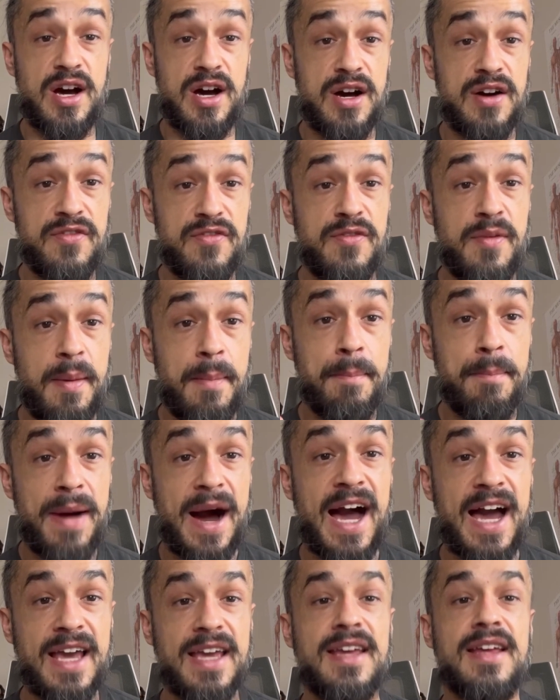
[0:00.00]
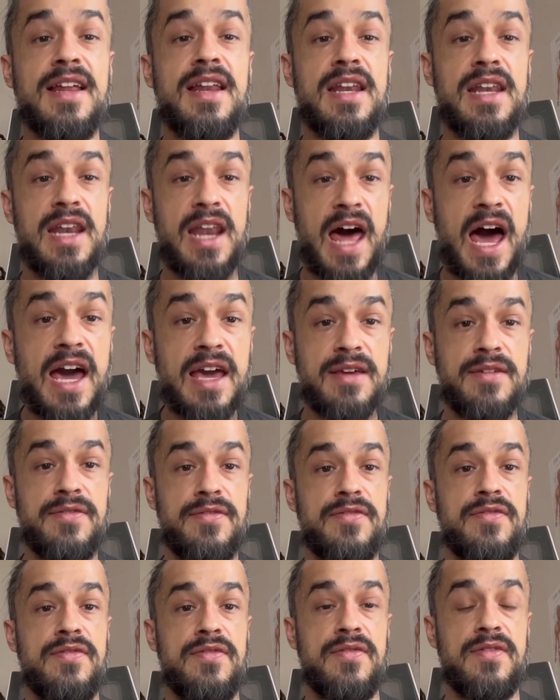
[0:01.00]
of my
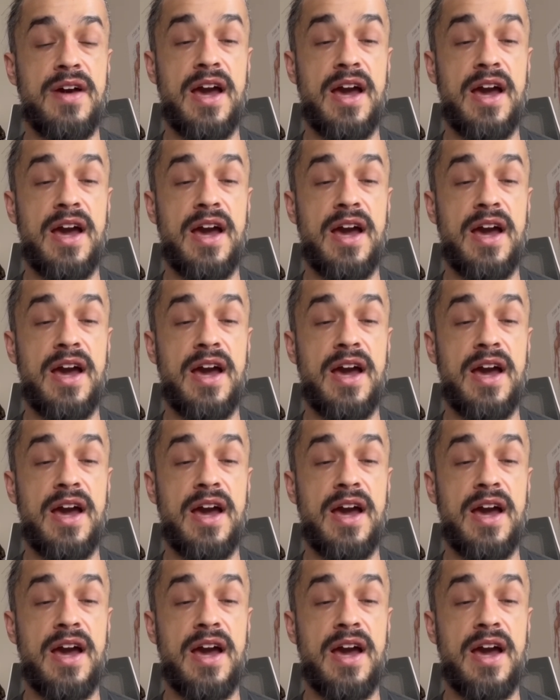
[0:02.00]
life.